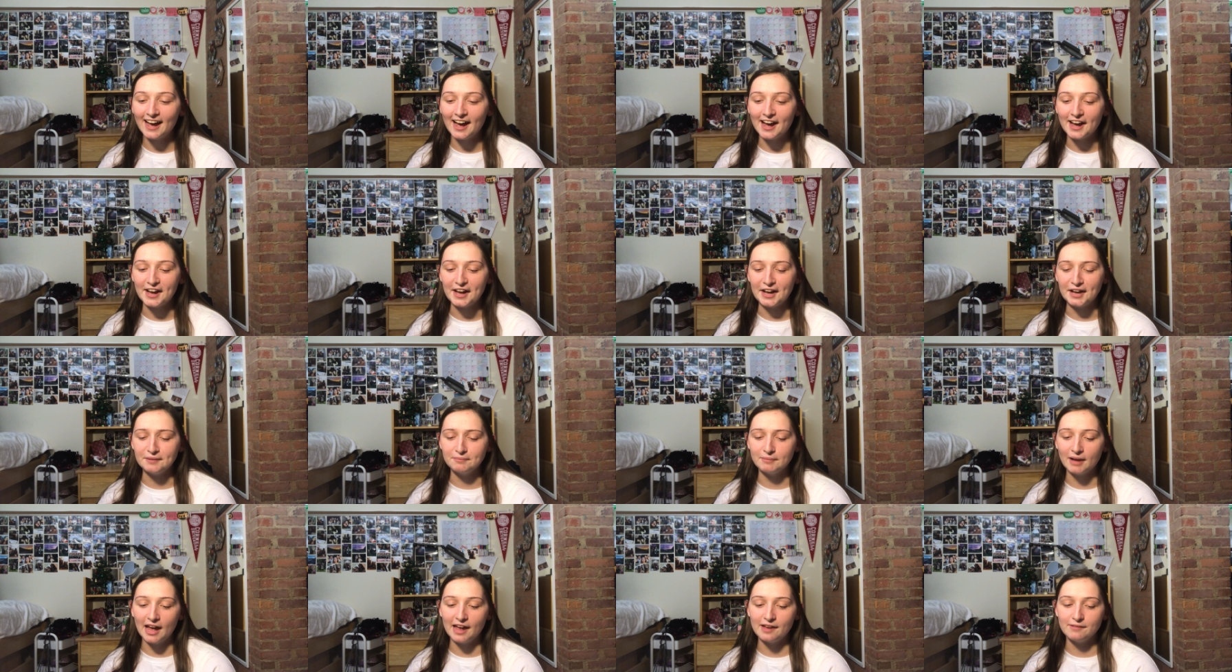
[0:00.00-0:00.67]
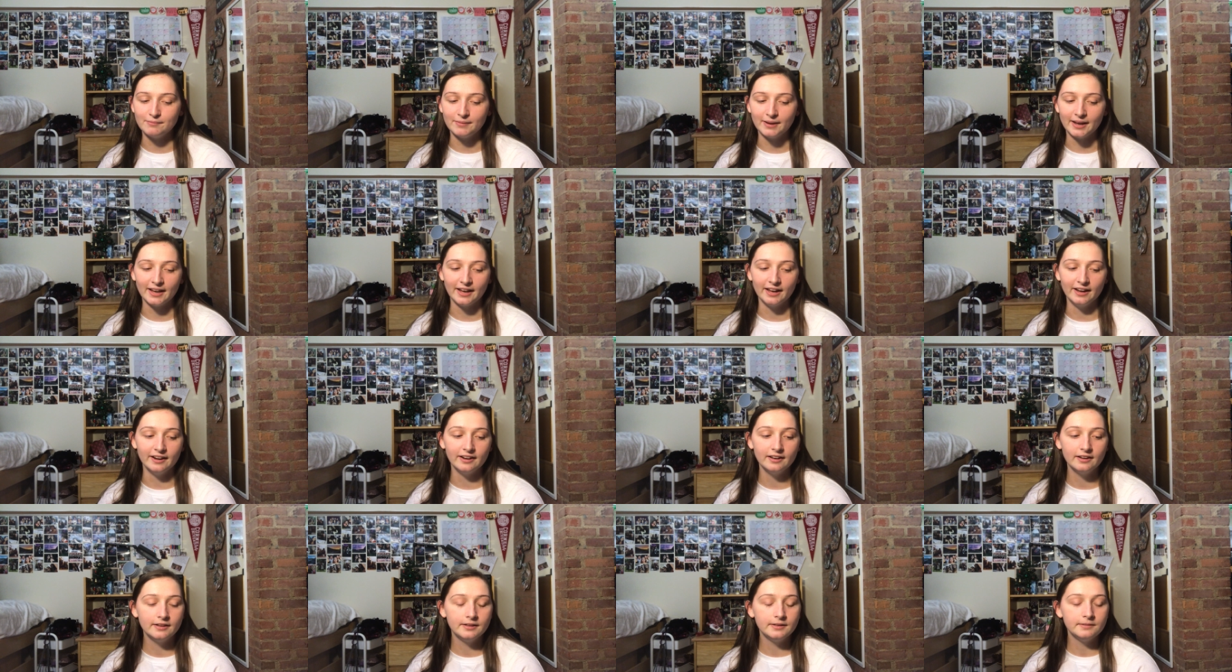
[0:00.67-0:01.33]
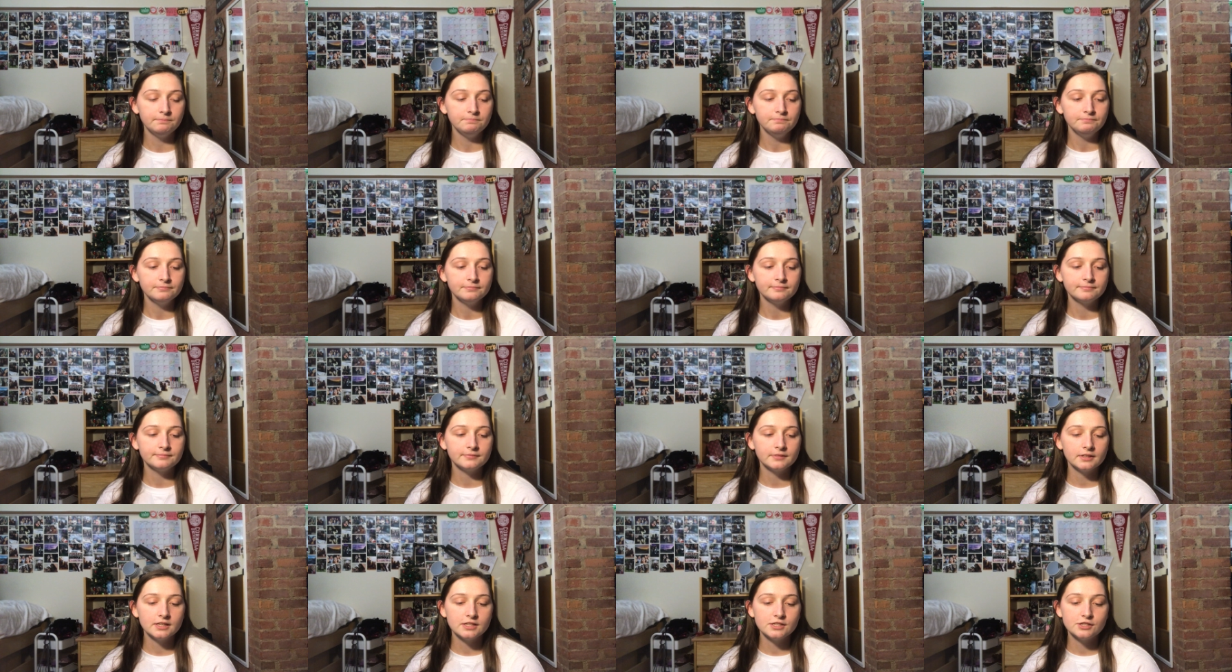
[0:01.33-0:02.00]
I made
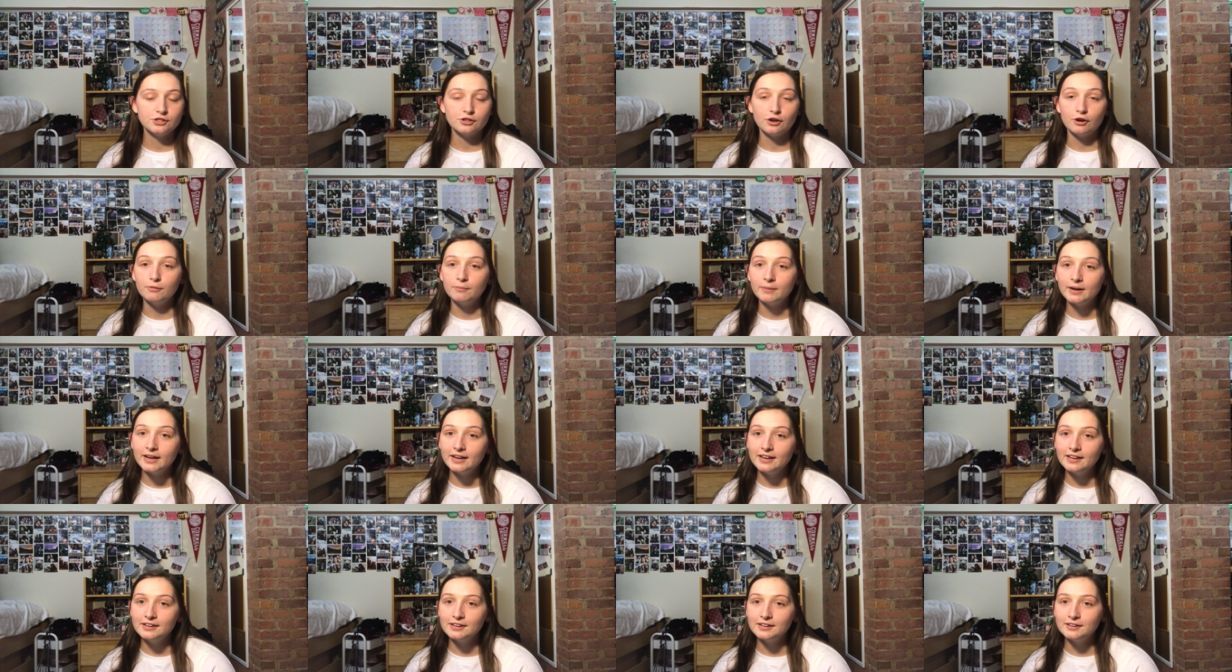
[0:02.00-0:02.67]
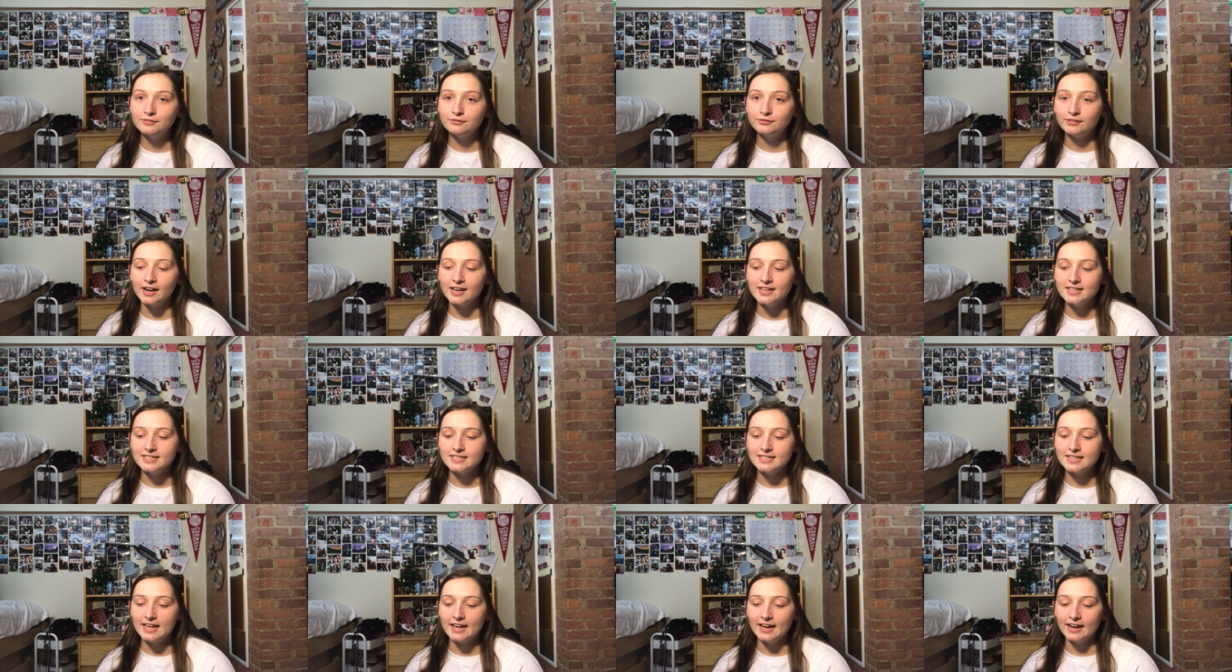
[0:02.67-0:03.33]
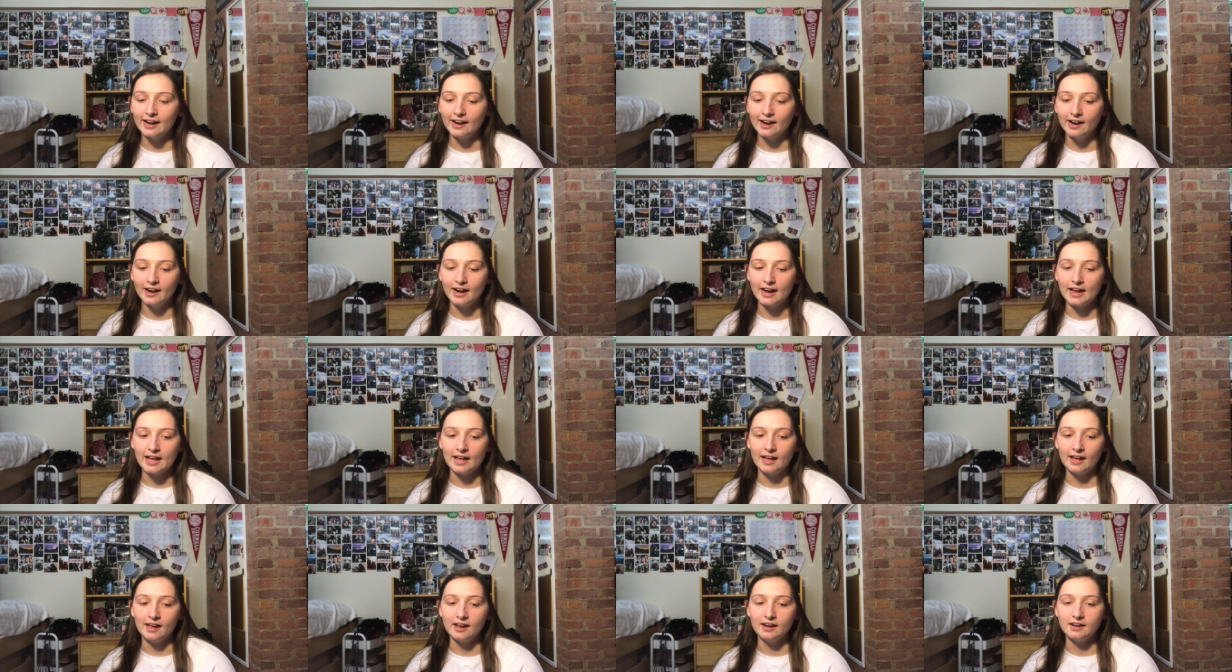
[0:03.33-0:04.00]
so many good friends there
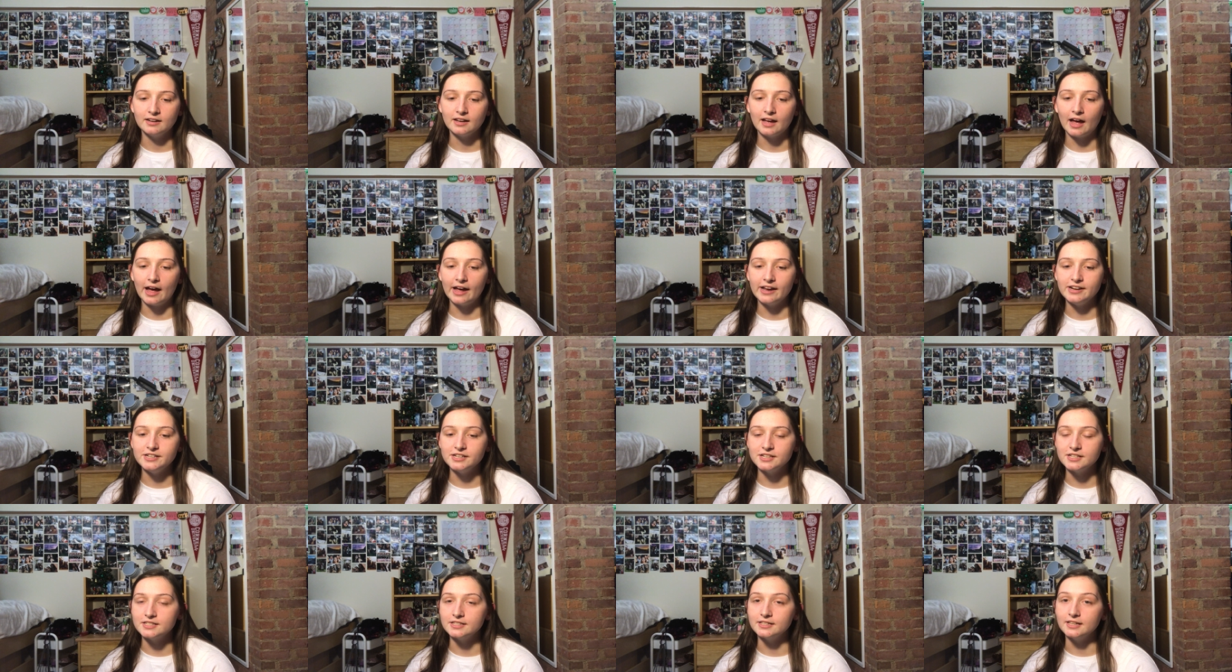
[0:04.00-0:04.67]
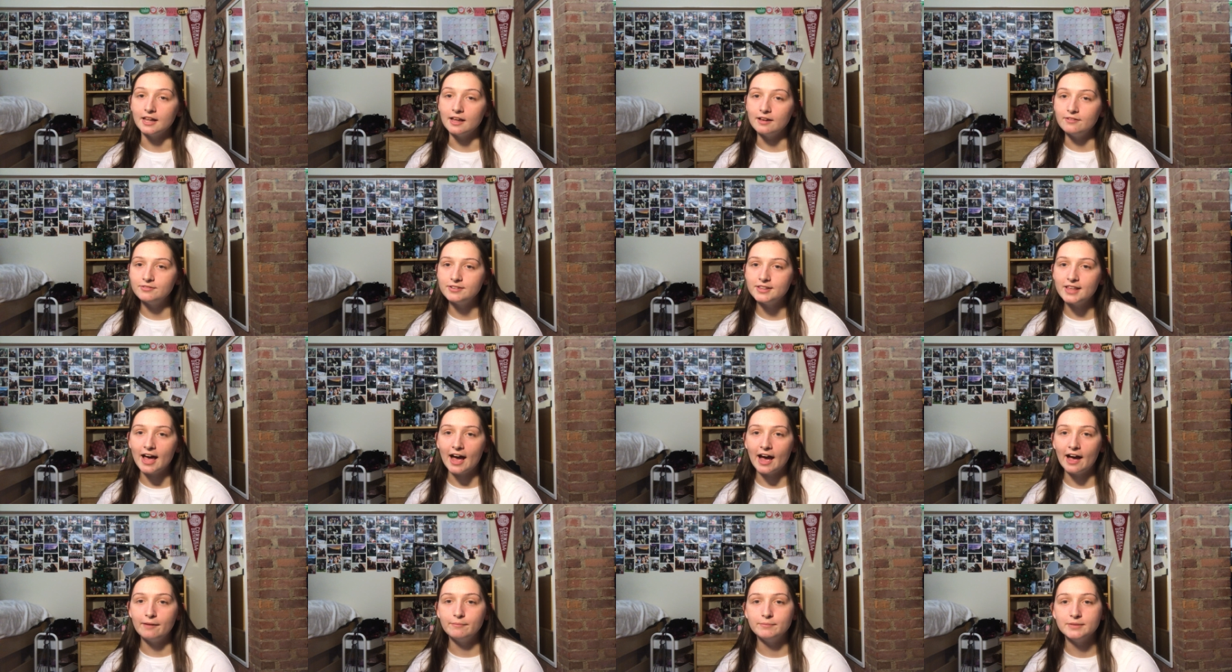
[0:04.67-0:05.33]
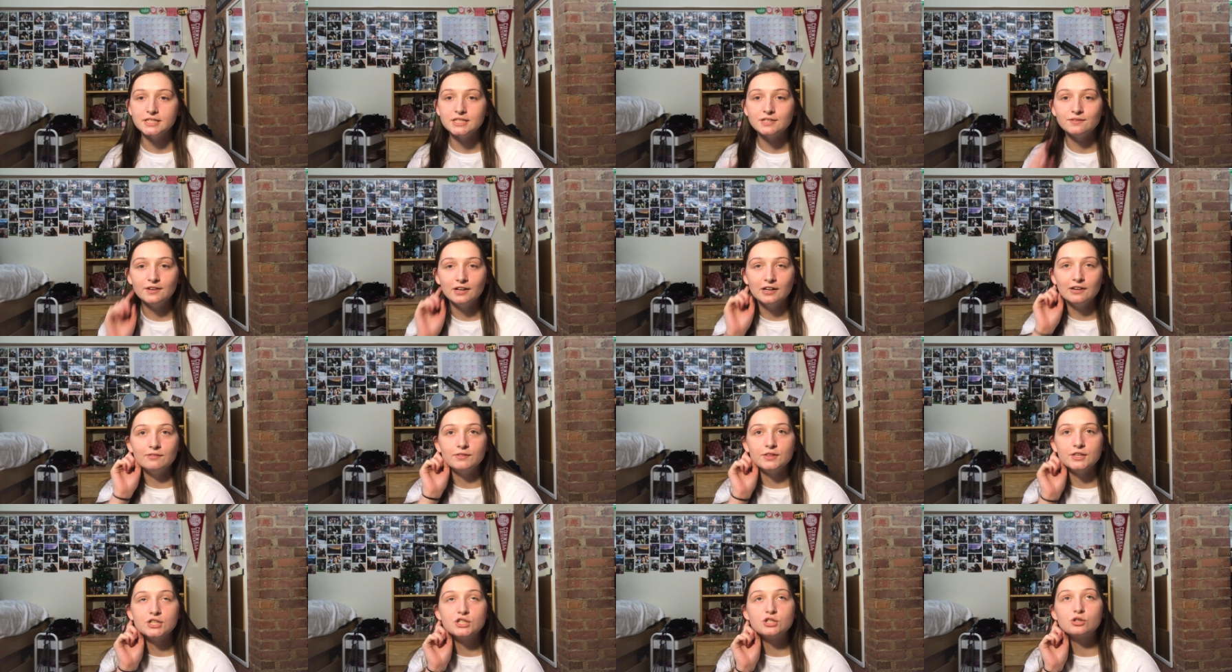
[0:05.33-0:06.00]
and I just loved the atmosphere
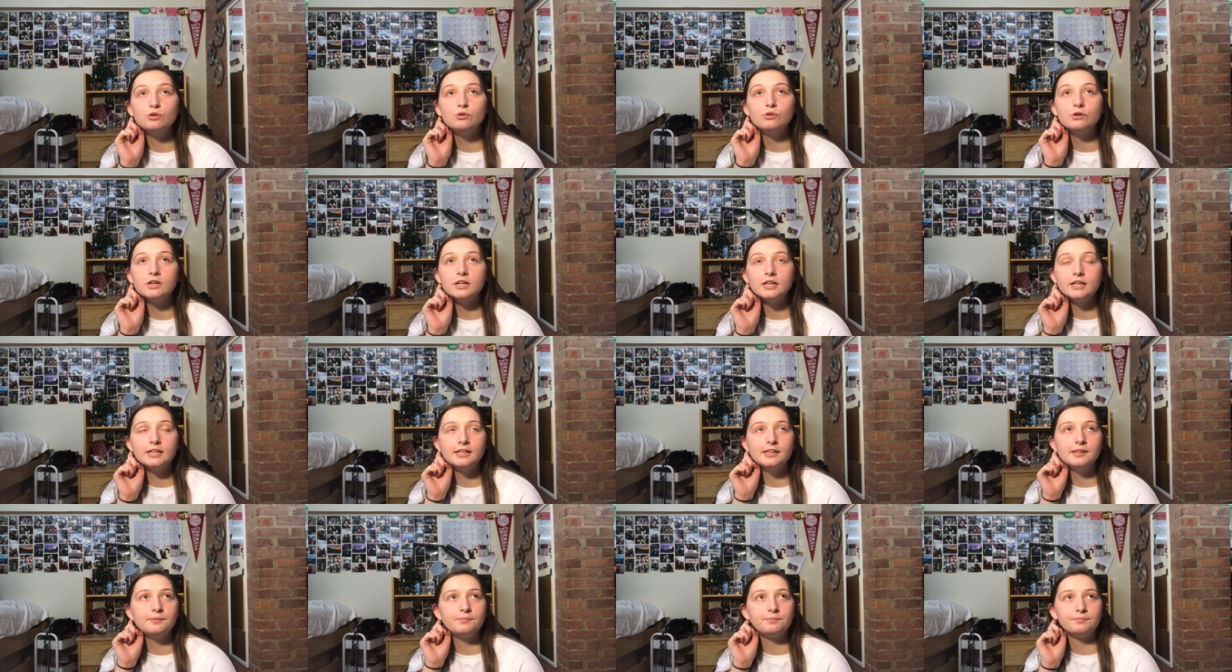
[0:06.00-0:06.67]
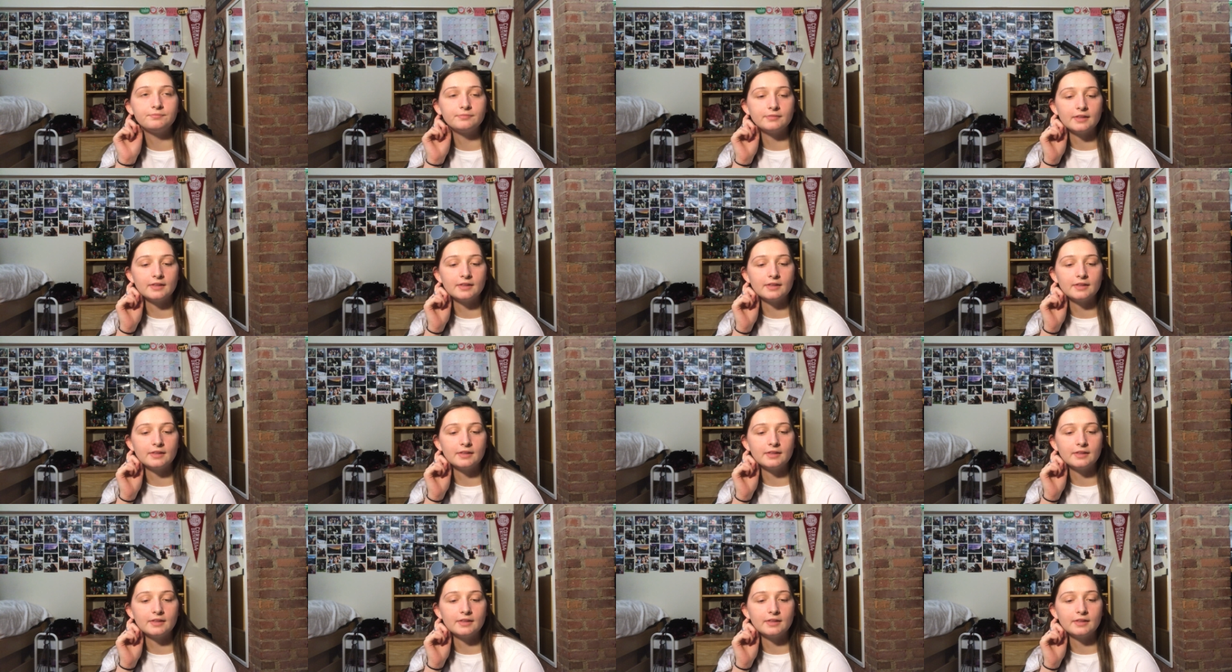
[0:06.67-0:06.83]
of the school,